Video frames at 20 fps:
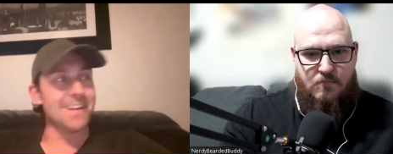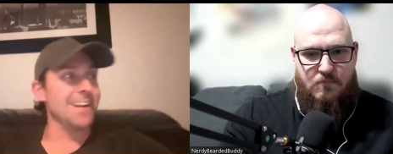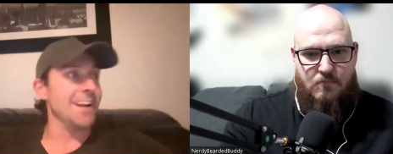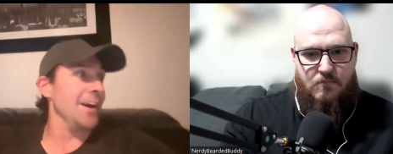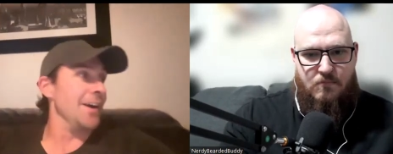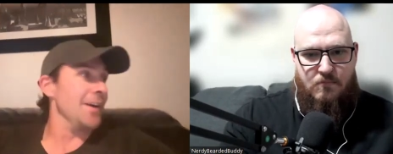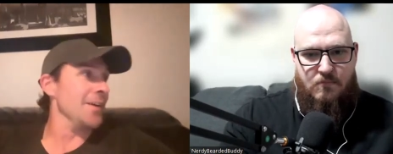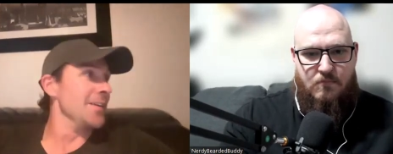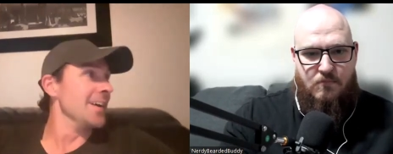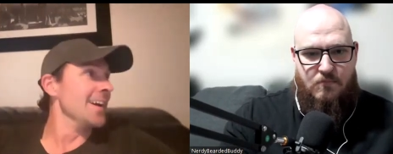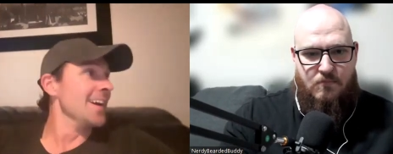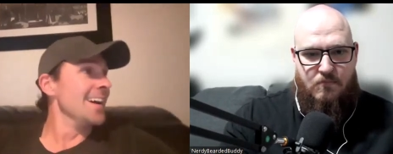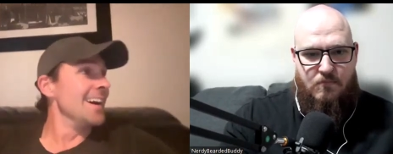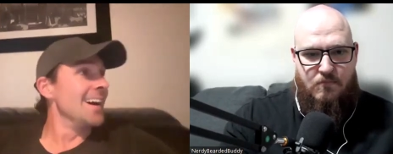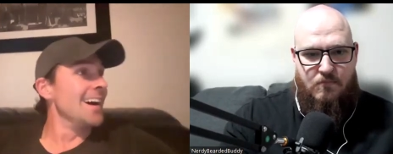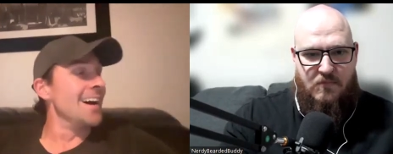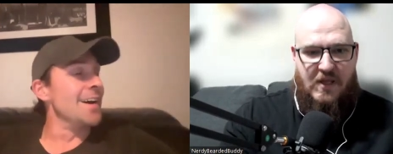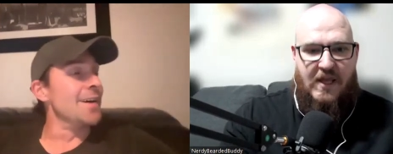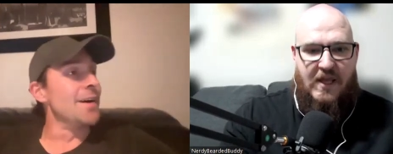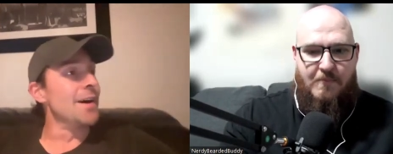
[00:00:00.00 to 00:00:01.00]
Speaker 1: You know,
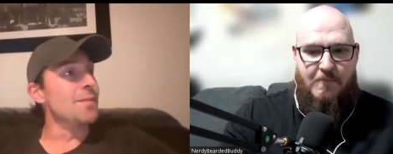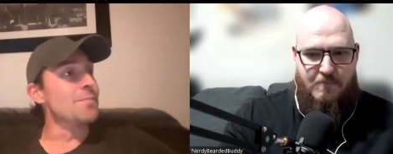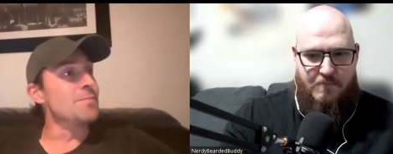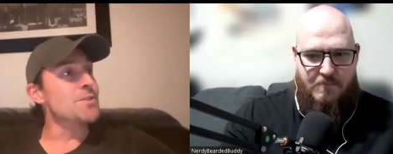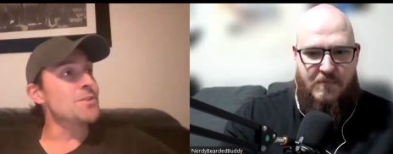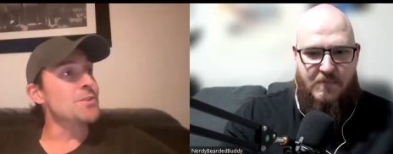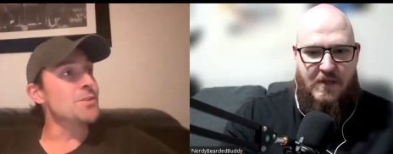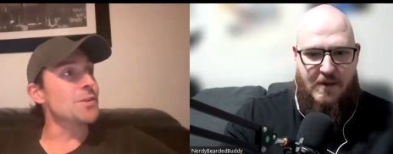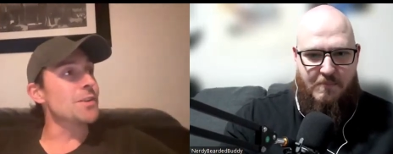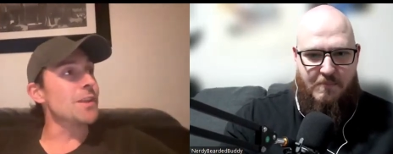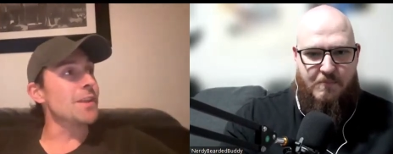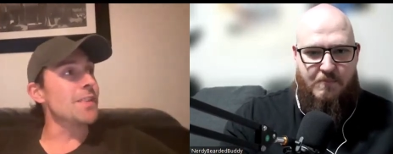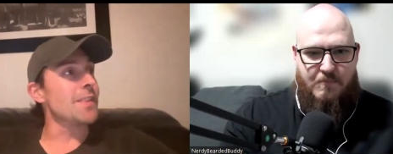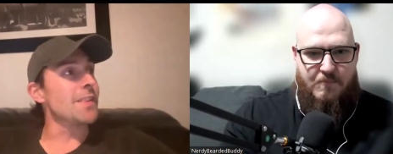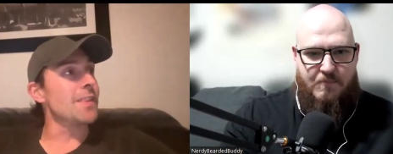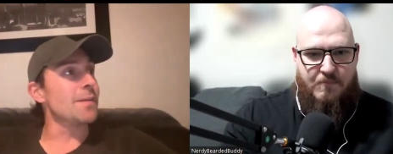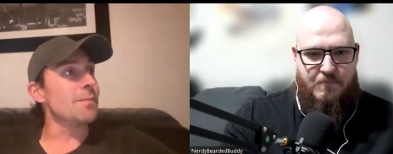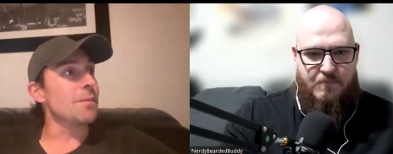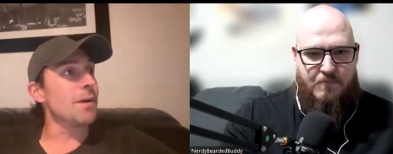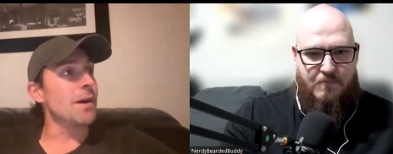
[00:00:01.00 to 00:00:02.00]
uh, yeah, I'm sure yeah.
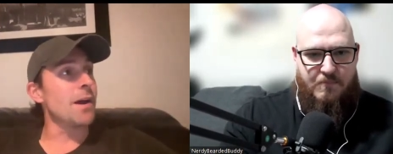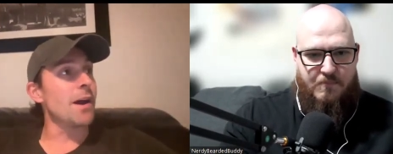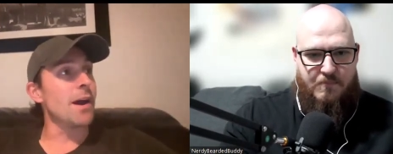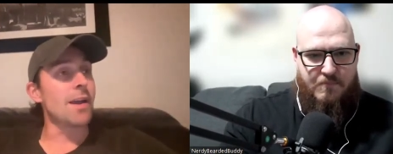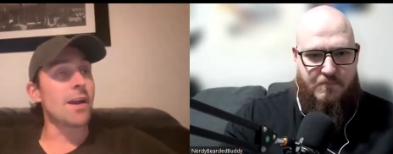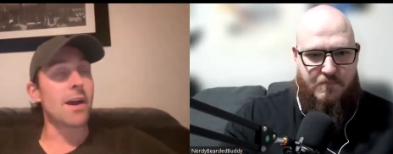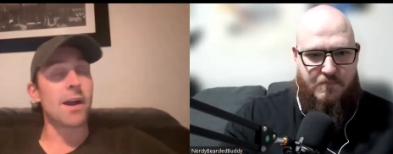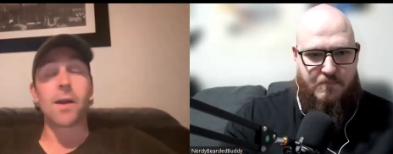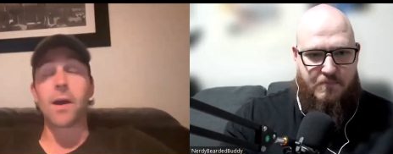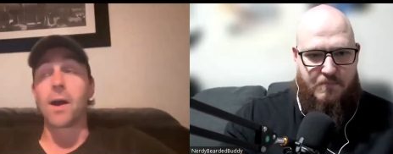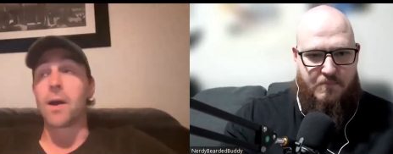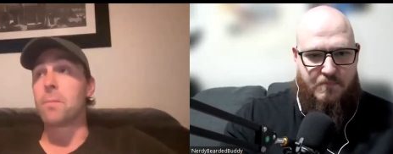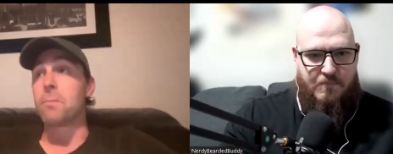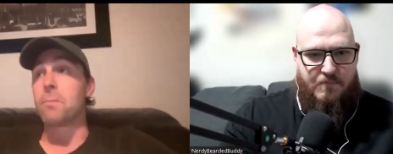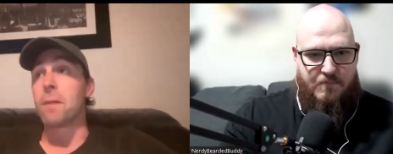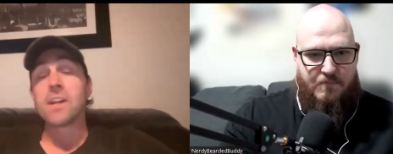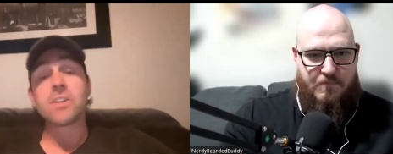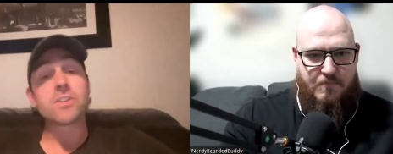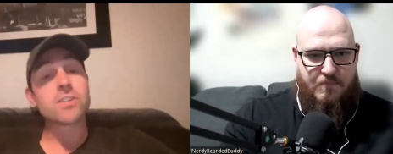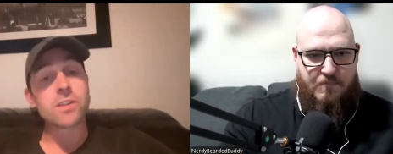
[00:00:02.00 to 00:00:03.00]
that um, I, I, I,
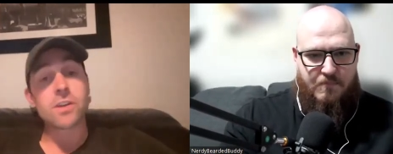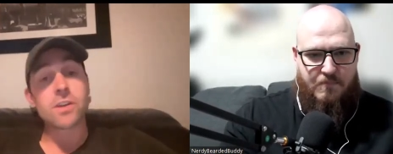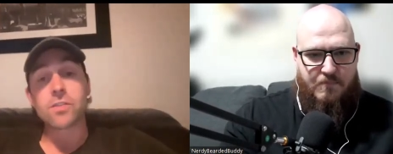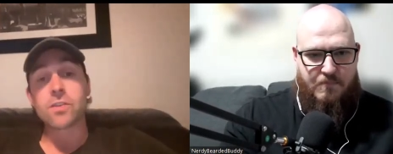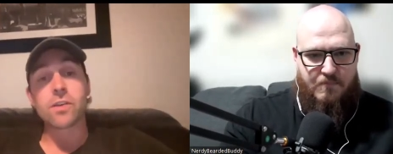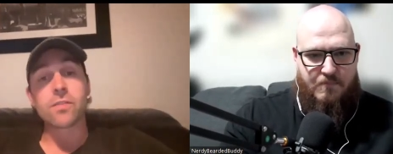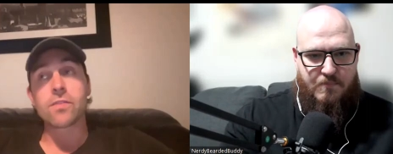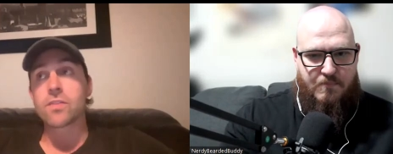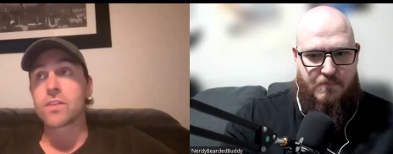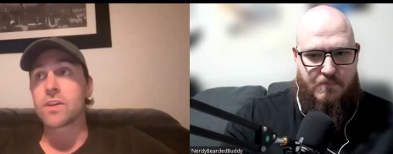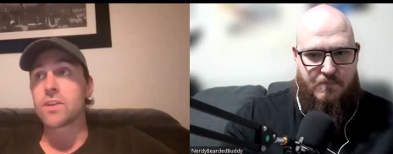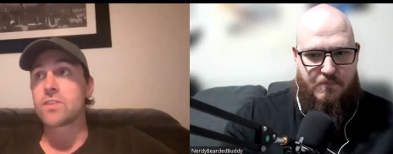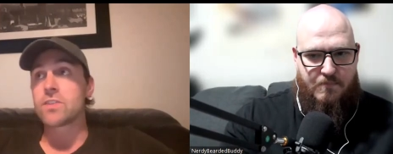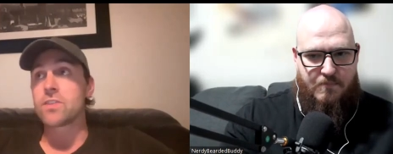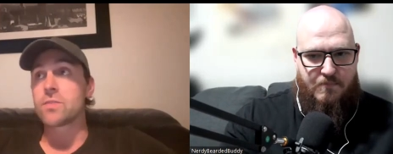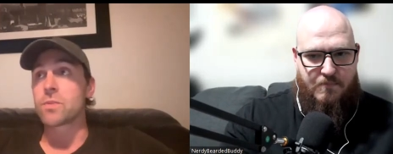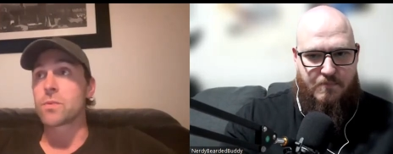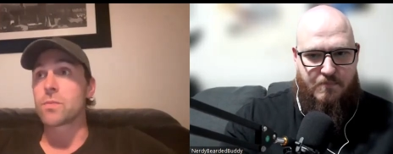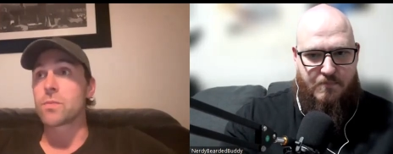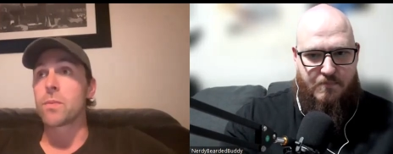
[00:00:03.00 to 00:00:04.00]
imagine those
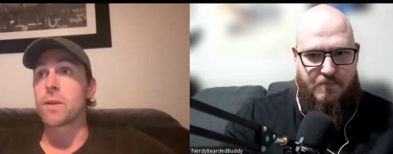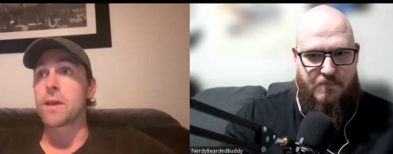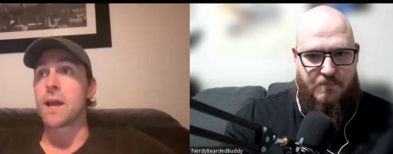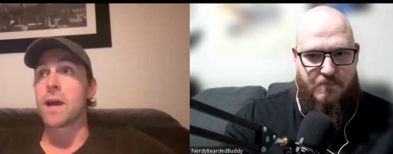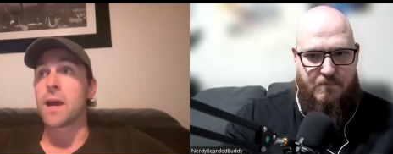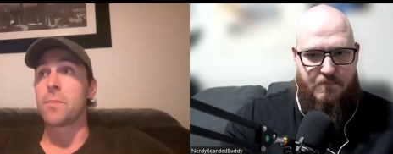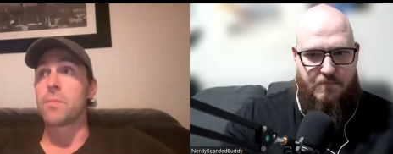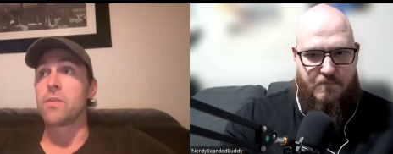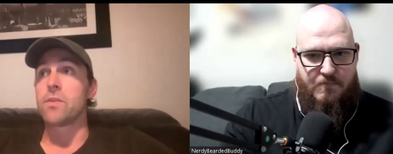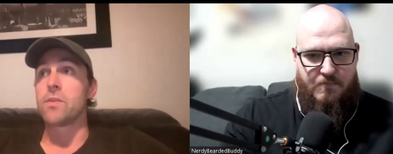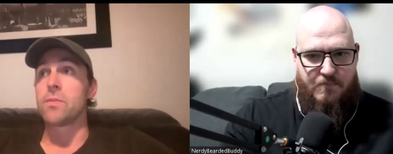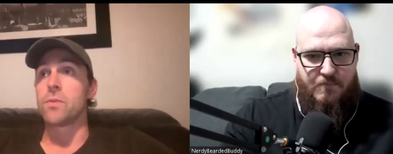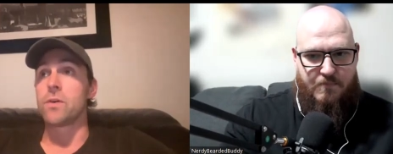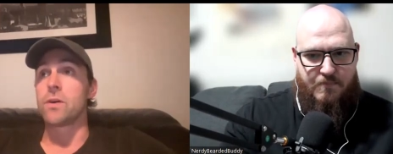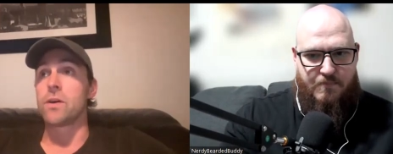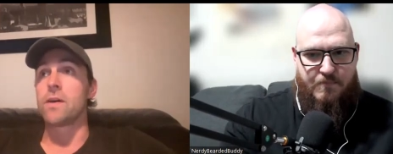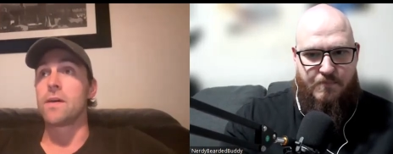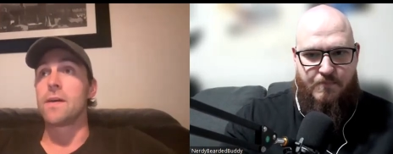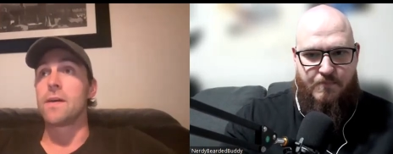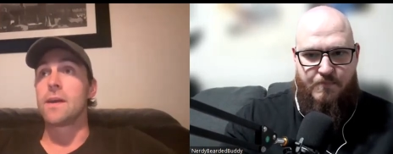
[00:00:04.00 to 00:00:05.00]
conversations probably happened,
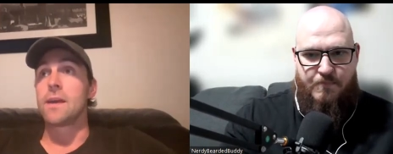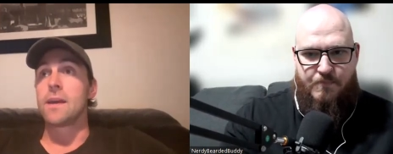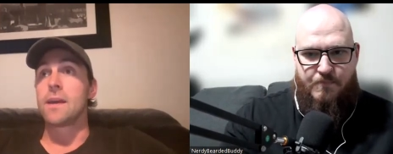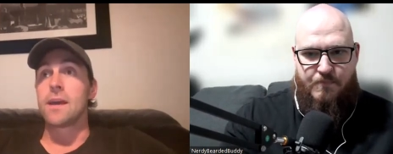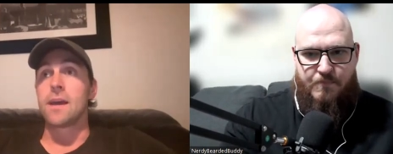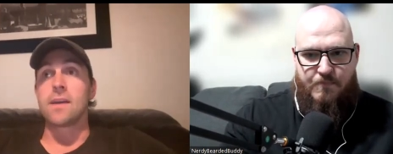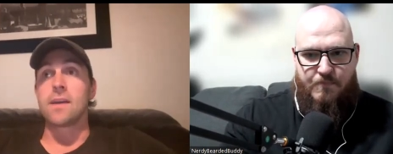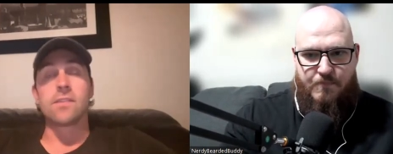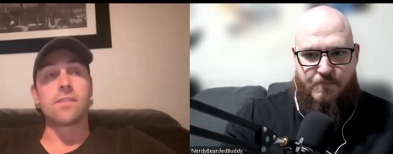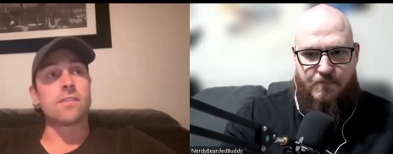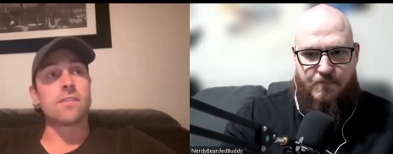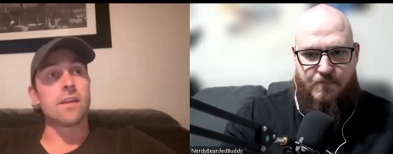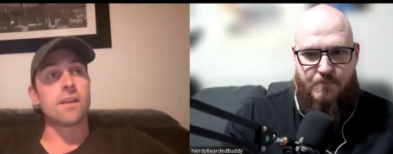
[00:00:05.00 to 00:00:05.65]
but as I